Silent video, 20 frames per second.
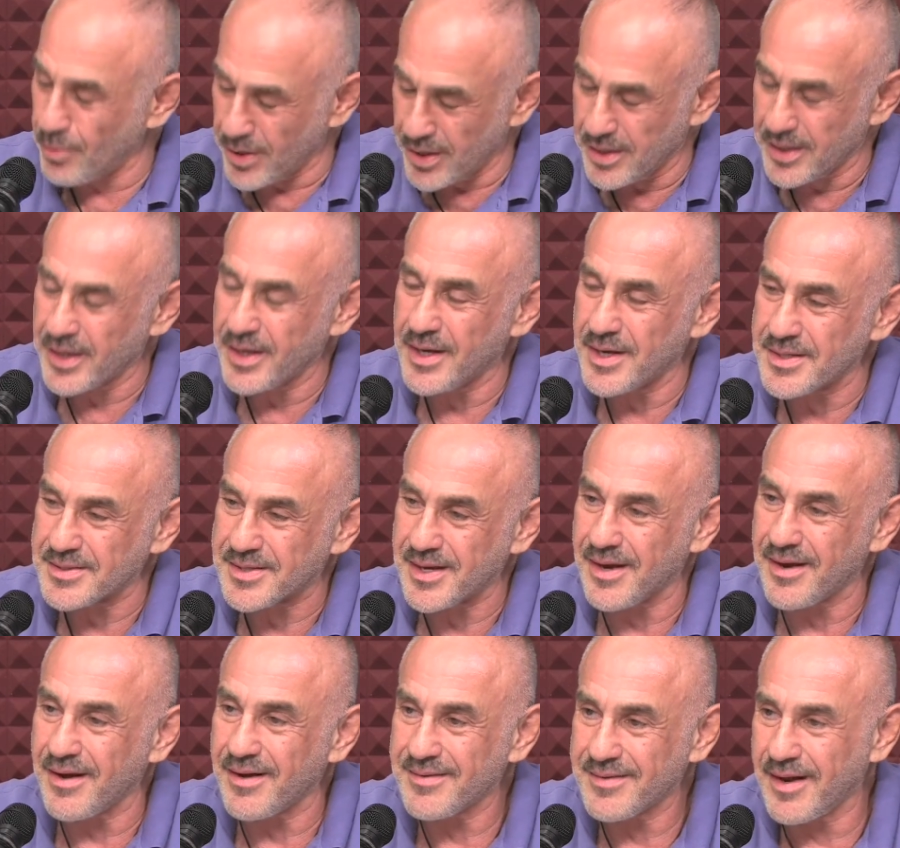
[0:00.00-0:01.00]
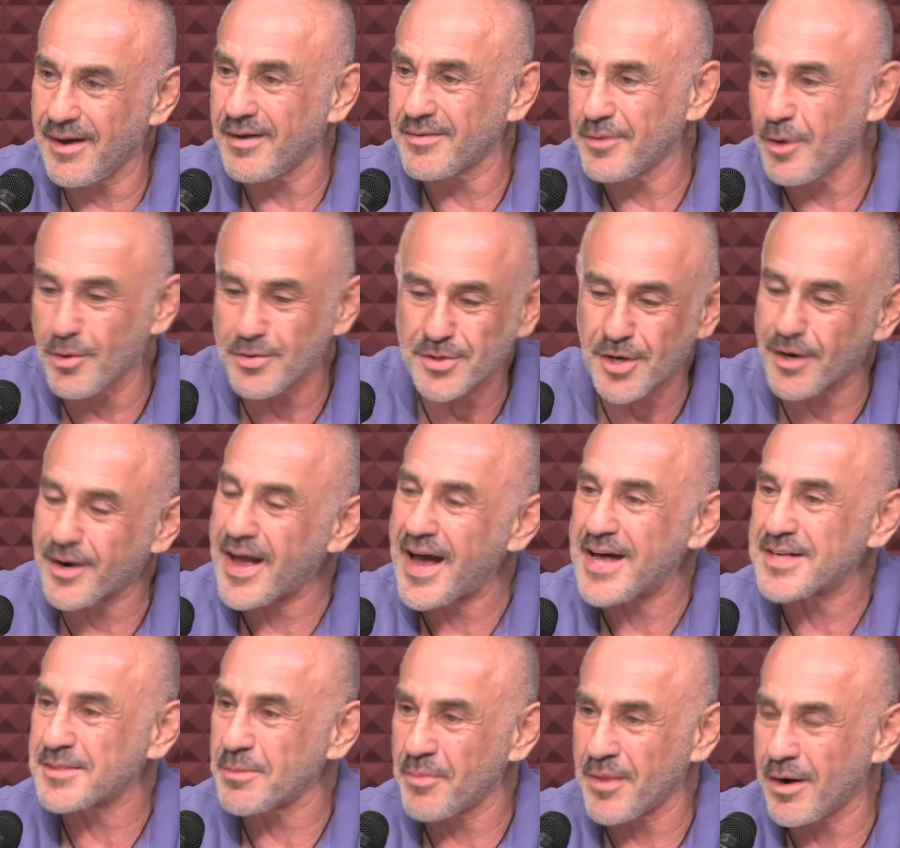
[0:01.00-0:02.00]
really is. Yeah, no
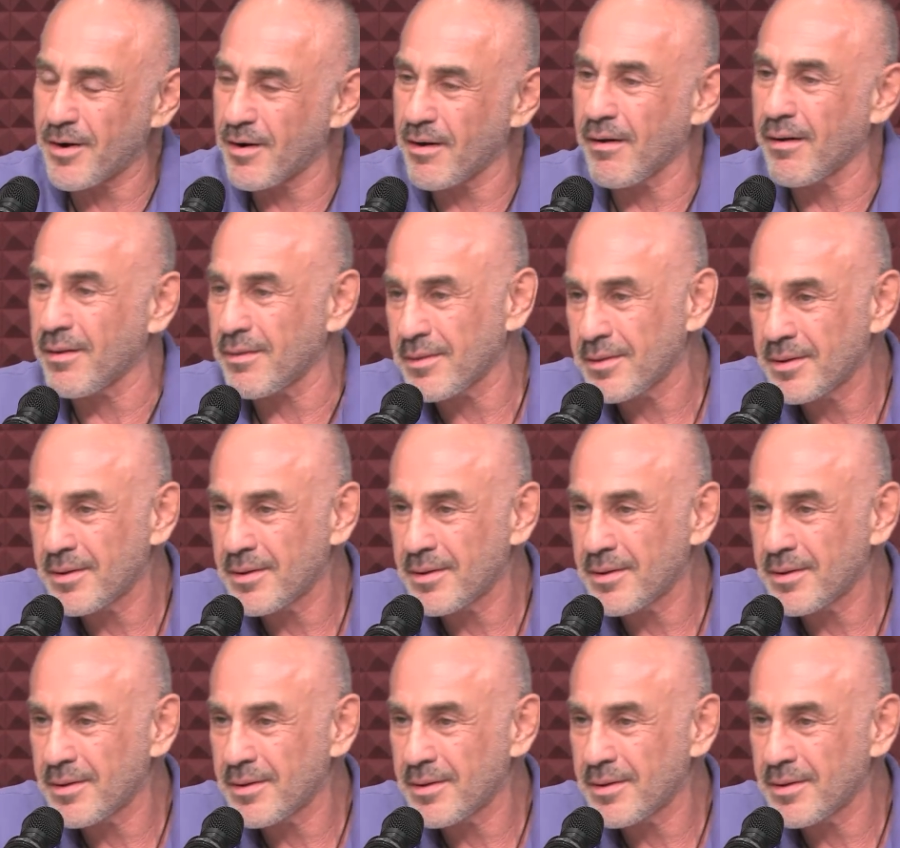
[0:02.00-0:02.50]
sarcasm there at all.